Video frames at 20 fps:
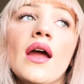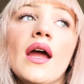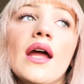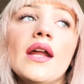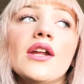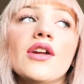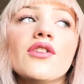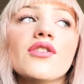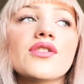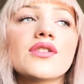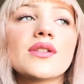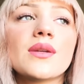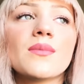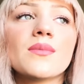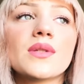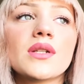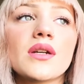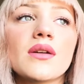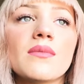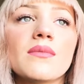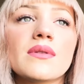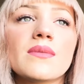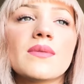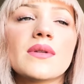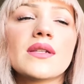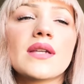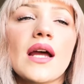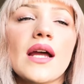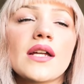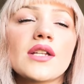any other symptoms
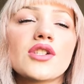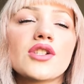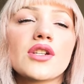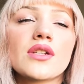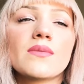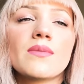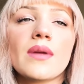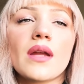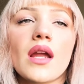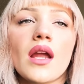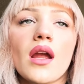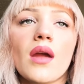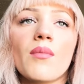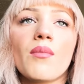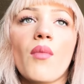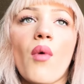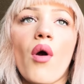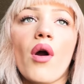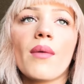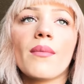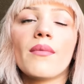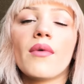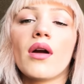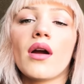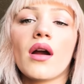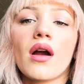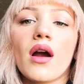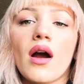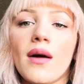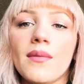besides just being more and more
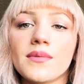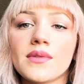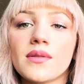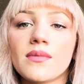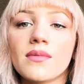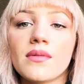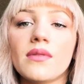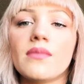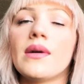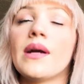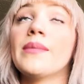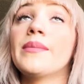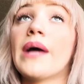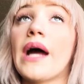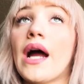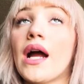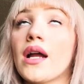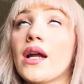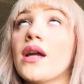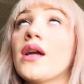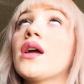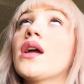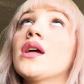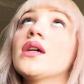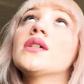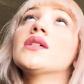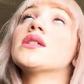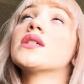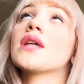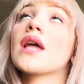uncomfortable. My back
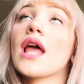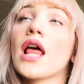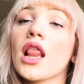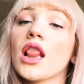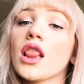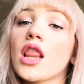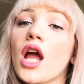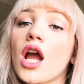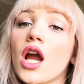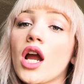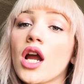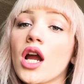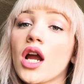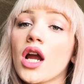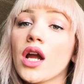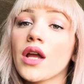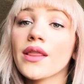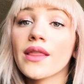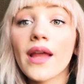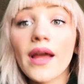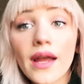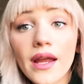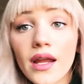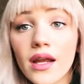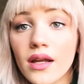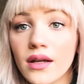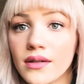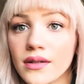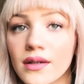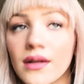is killer.
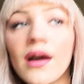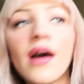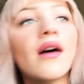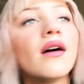Like,